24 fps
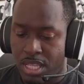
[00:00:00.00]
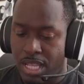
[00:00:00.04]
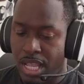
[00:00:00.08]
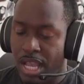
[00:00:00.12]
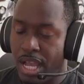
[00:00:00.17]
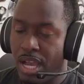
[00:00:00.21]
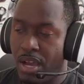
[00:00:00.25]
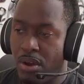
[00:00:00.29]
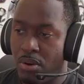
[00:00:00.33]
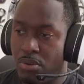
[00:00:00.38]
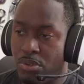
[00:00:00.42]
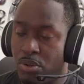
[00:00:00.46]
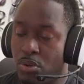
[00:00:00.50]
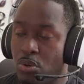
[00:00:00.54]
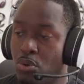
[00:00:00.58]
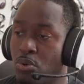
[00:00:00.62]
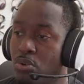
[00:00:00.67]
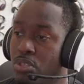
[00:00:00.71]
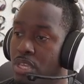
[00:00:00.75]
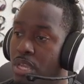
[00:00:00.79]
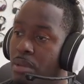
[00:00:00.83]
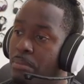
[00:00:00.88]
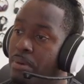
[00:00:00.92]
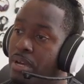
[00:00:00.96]
Now, the
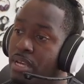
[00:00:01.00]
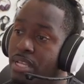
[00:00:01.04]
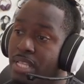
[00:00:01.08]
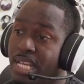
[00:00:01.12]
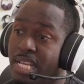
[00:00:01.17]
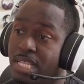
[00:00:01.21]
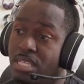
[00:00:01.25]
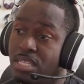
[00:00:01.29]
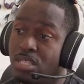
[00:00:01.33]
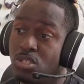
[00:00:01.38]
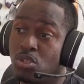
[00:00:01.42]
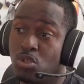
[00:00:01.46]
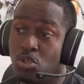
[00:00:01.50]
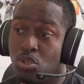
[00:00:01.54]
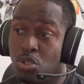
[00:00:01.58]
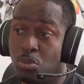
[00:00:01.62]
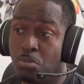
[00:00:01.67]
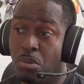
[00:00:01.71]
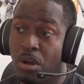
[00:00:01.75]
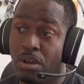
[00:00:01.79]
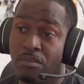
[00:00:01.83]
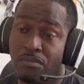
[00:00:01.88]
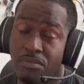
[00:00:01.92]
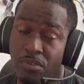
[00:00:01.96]
cool thing about connecting to your
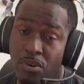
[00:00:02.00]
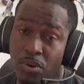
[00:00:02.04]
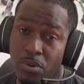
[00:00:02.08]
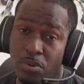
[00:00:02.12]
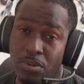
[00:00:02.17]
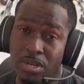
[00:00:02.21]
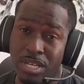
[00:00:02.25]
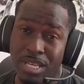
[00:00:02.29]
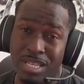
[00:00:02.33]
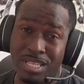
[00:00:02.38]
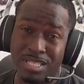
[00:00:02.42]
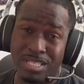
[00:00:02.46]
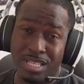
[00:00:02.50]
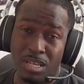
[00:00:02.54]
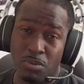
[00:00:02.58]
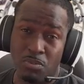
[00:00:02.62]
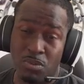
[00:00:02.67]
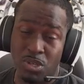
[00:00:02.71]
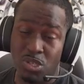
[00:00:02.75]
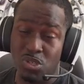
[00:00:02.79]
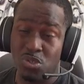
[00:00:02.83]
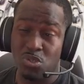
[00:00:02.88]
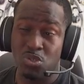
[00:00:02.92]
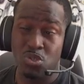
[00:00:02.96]
smartphone is
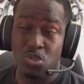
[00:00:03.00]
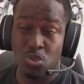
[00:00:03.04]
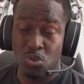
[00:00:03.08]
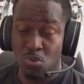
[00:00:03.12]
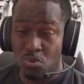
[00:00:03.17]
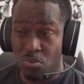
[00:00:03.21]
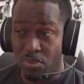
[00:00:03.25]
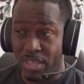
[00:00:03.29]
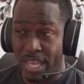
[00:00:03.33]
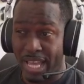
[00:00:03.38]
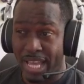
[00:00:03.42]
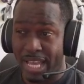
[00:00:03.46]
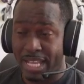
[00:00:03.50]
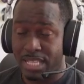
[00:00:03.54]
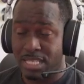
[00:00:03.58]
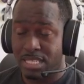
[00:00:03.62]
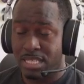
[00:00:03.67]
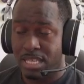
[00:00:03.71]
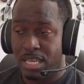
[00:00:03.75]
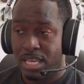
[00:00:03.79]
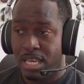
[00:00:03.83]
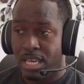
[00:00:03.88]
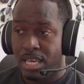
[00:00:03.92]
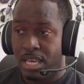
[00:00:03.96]
that when you do
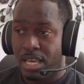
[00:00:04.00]
that,